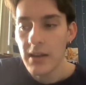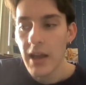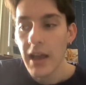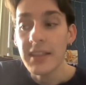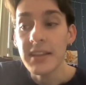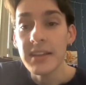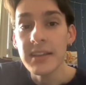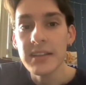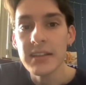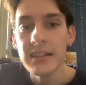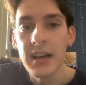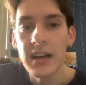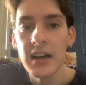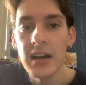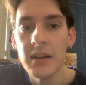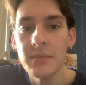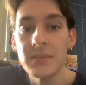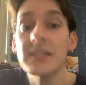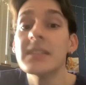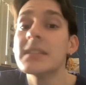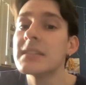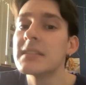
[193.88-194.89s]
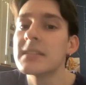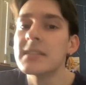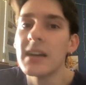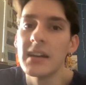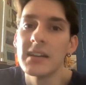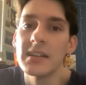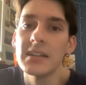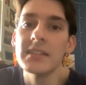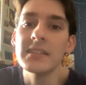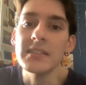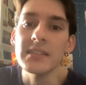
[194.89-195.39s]
I think since
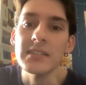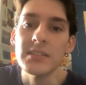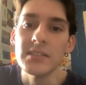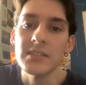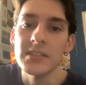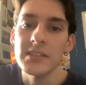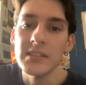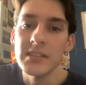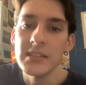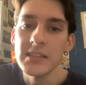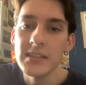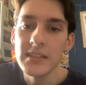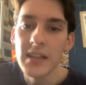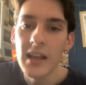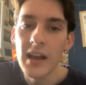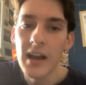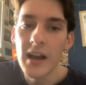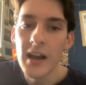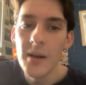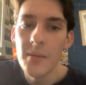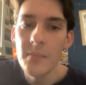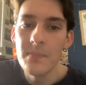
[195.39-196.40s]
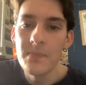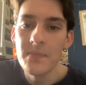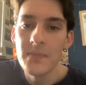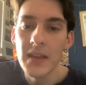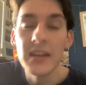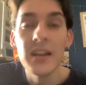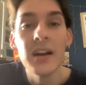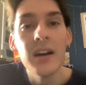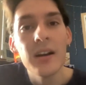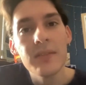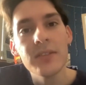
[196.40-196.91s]
starting this unit
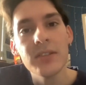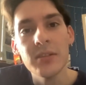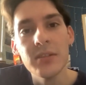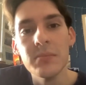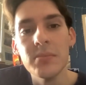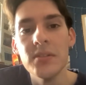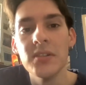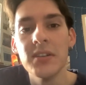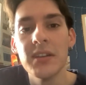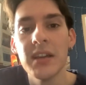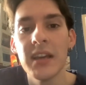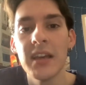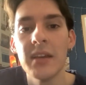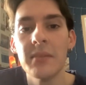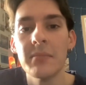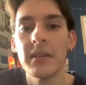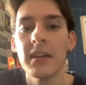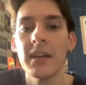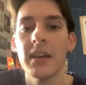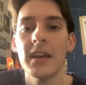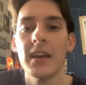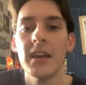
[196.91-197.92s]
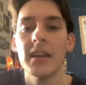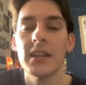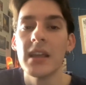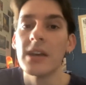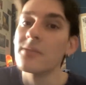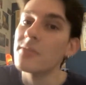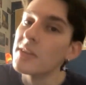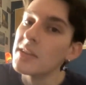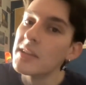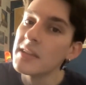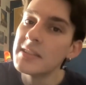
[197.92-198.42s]
and after the boot camp,
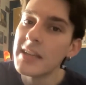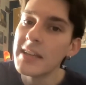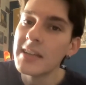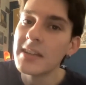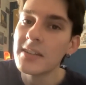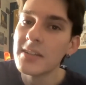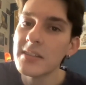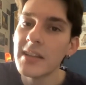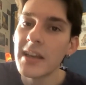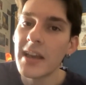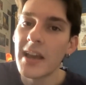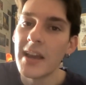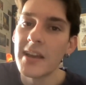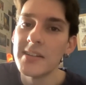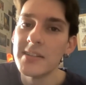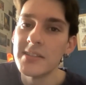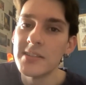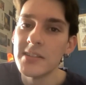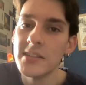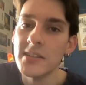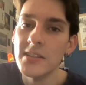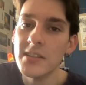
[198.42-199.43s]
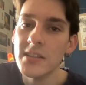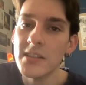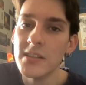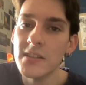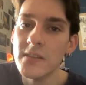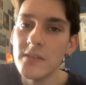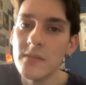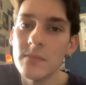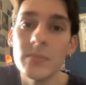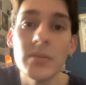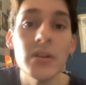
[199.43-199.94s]
I've really taken on the attitudes
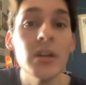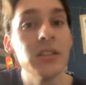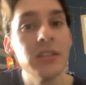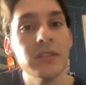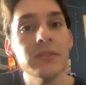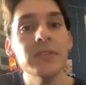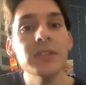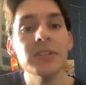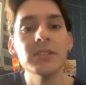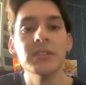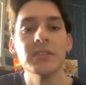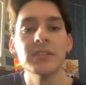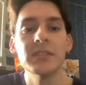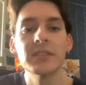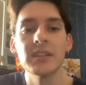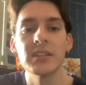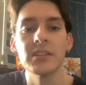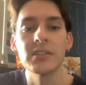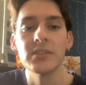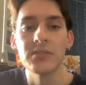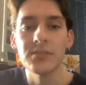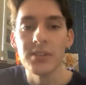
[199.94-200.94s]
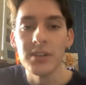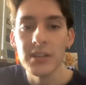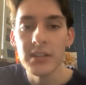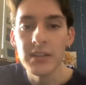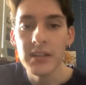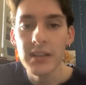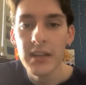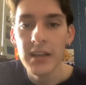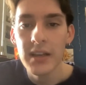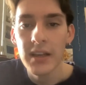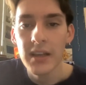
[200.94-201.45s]
of perseverance and
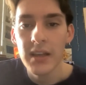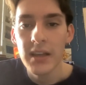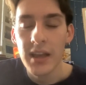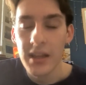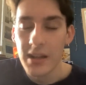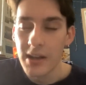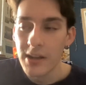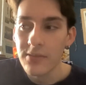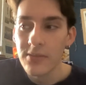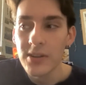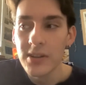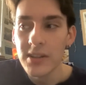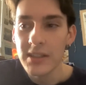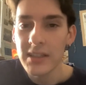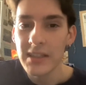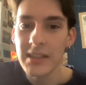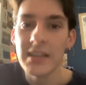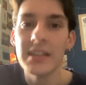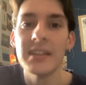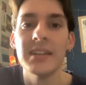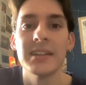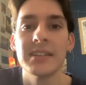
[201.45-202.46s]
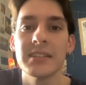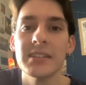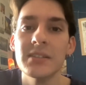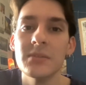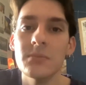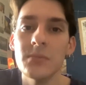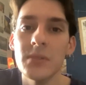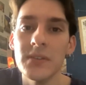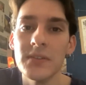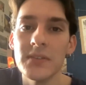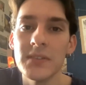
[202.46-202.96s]
grit. And I really
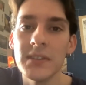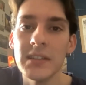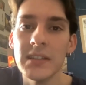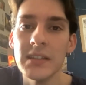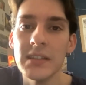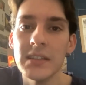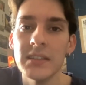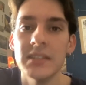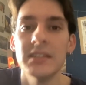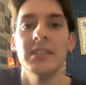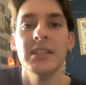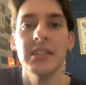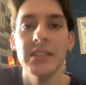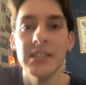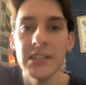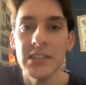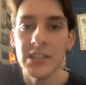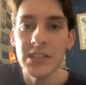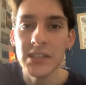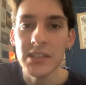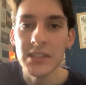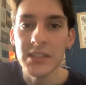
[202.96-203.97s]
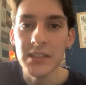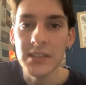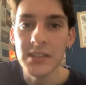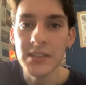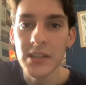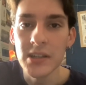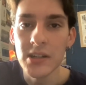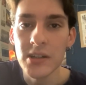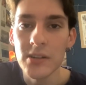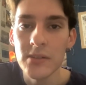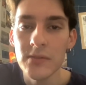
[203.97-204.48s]
connected with the teachings
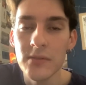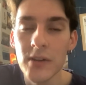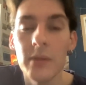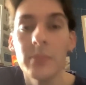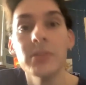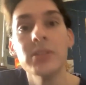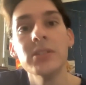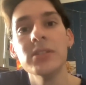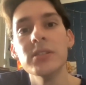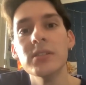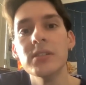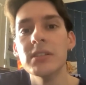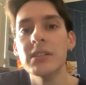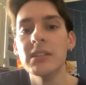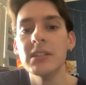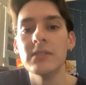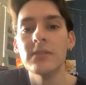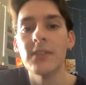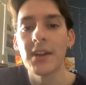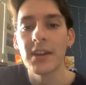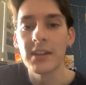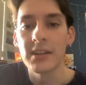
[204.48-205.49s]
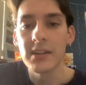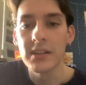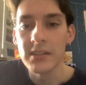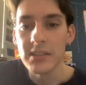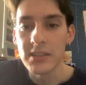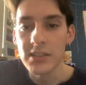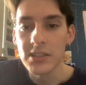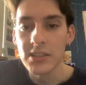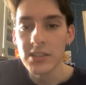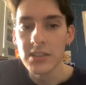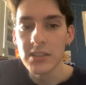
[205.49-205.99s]
of opportunity
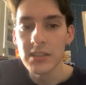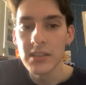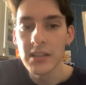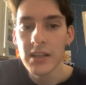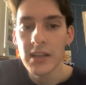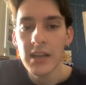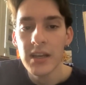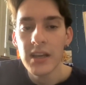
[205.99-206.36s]
recognition.